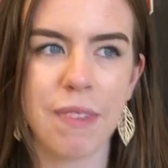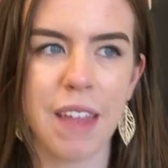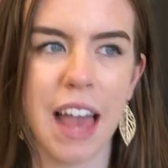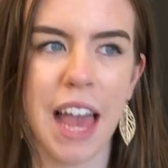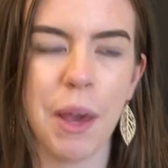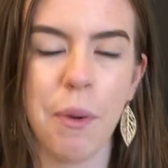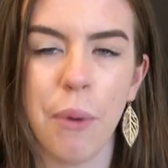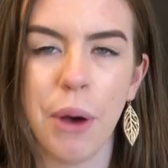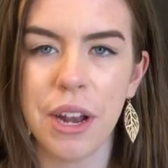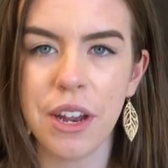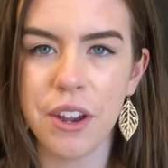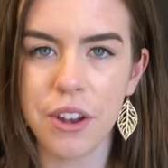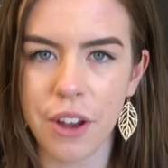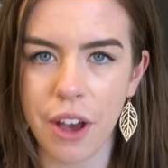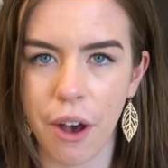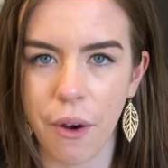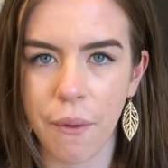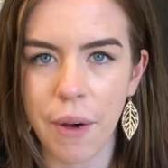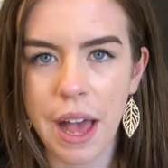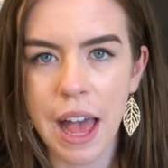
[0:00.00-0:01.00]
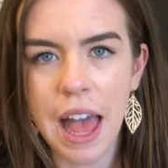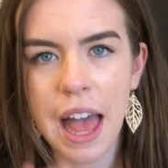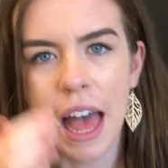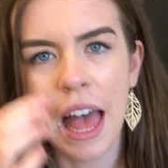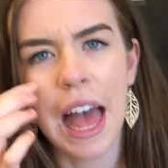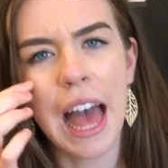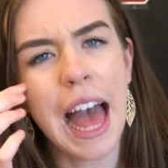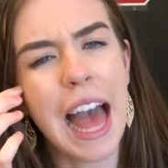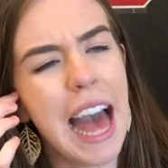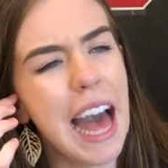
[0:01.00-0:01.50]
I wanna know,
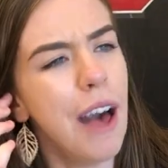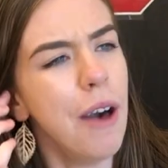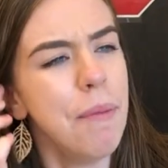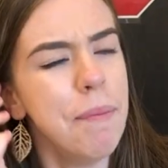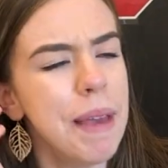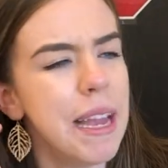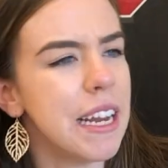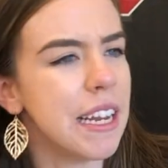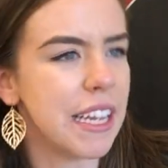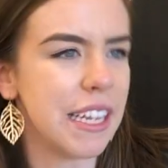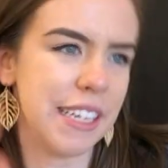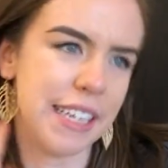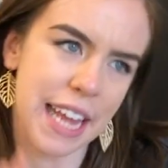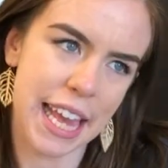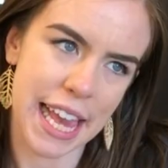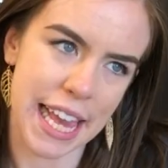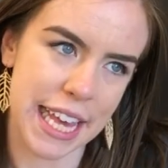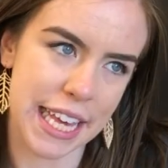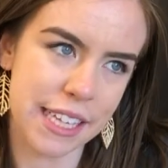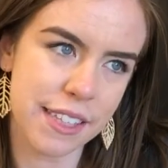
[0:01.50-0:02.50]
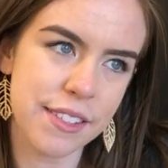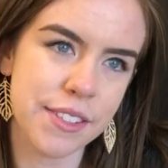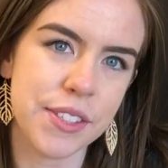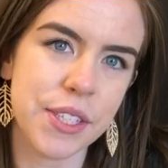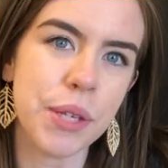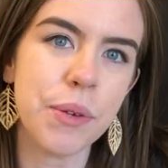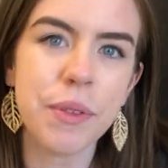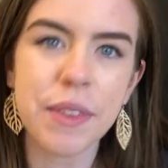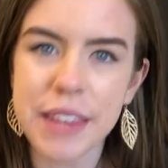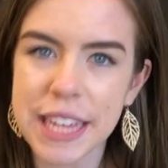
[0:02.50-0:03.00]
how many days
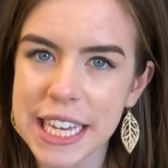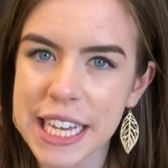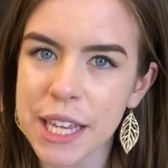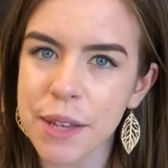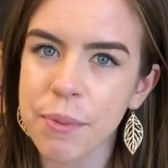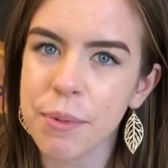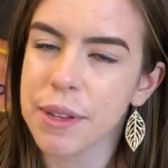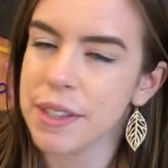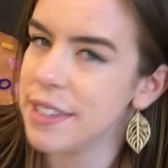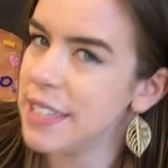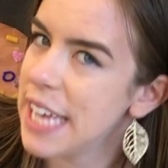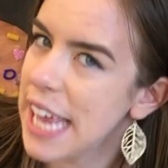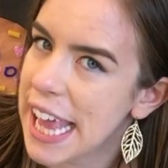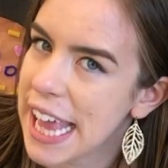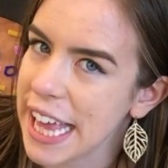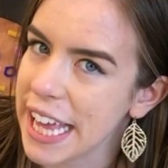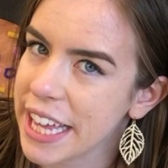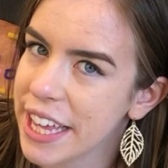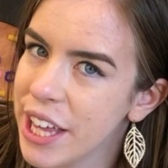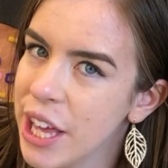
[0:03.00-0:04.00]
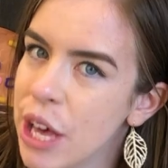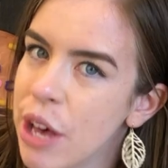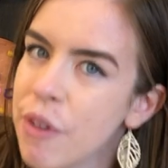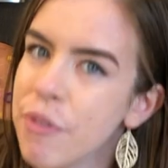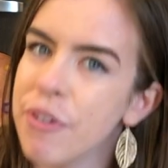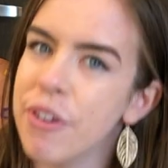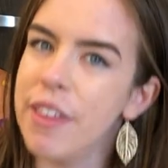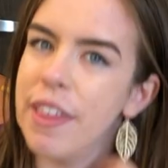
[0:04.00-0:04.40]
do you think it will take for